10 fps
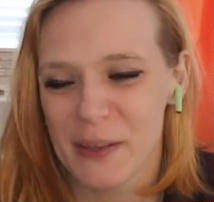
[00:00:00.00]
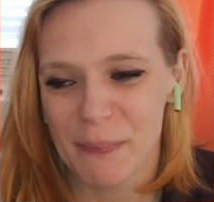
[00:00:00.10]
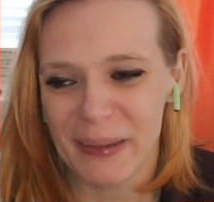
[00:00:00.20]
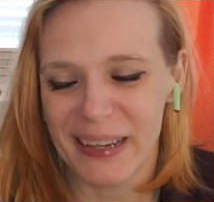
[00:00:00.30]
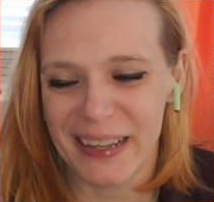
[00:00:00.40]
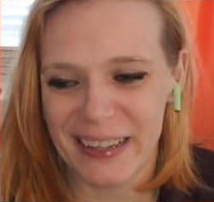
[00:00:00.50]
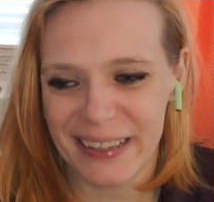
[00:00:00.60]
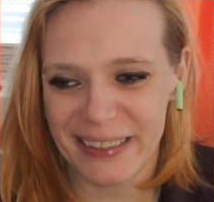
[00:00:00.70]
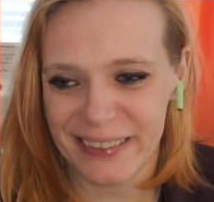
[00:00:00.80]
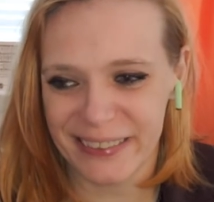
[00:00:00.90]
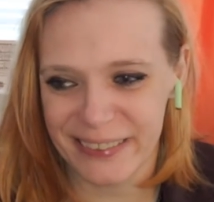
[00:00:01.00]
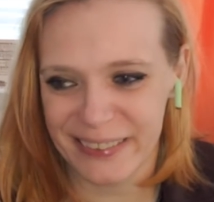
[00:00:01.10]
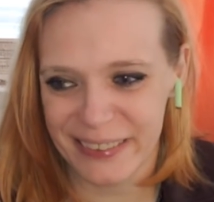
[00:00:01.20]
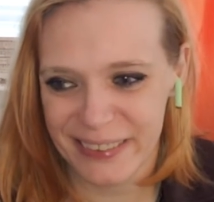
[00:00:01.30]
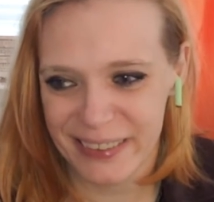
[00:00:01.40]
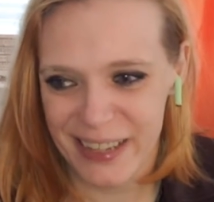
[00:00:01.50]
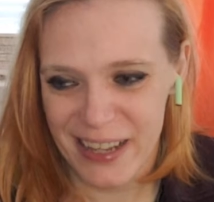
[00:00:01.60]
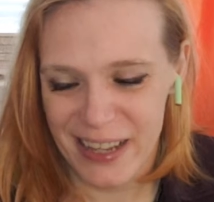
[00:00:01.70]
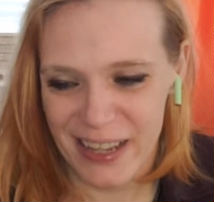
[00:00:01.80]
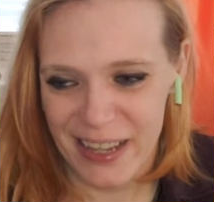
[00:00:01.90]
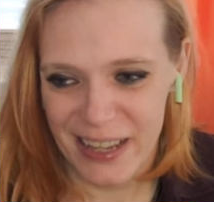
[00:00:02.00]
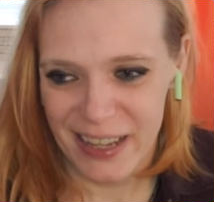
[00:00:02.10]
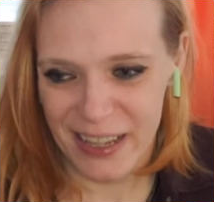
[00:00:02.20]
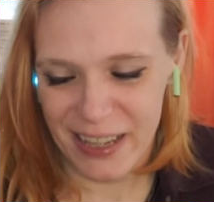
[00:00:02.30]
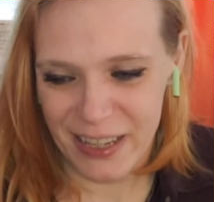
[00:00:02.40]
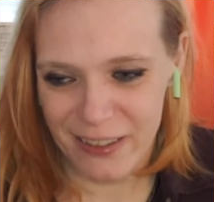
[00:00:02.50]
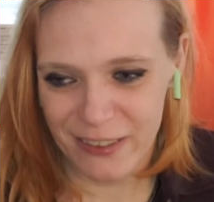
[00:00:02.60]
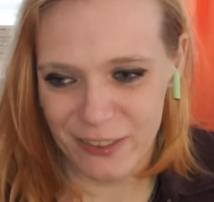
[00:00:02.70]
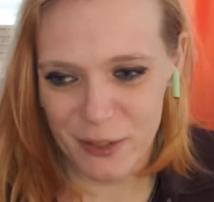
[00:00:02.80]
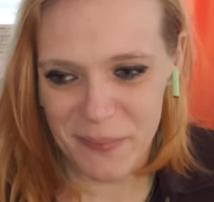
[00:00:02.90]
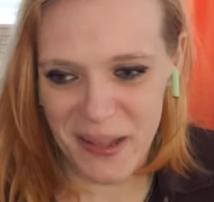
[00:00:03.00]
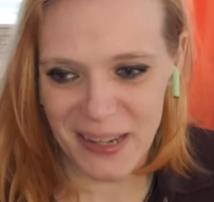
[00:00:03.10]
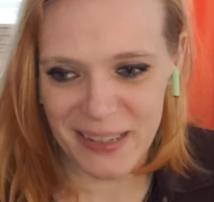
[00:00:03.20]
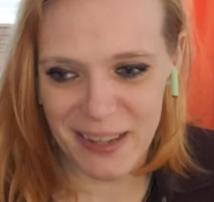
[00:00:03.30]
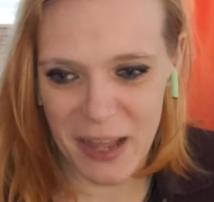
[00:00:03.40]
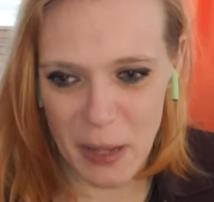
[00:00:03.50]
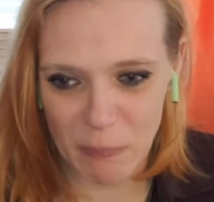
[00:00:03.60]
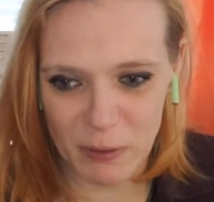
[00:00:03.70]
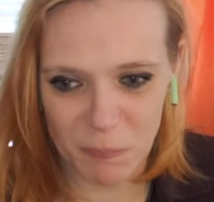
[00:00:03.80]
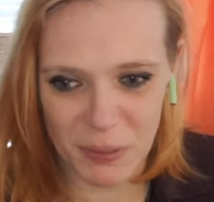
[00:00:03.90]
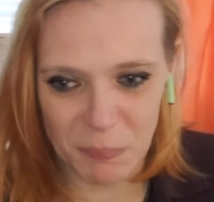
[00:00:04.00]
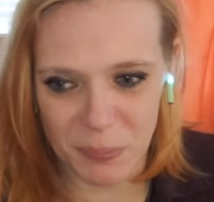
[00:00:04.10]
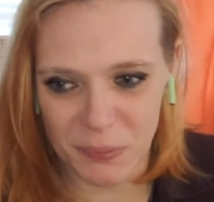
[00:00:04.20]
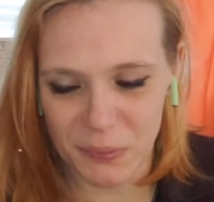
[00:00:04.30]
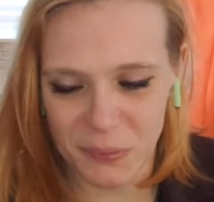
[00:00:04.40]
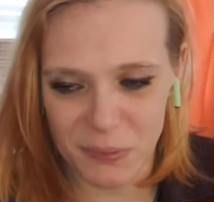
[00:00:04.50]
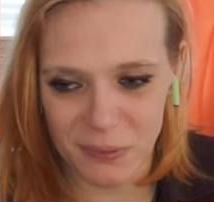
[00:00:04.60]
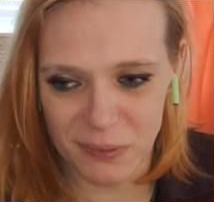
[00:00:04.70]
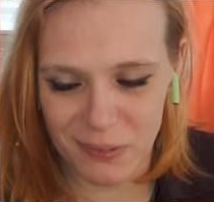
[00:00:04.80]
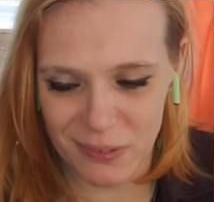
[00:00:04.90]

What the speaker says: Because too many times people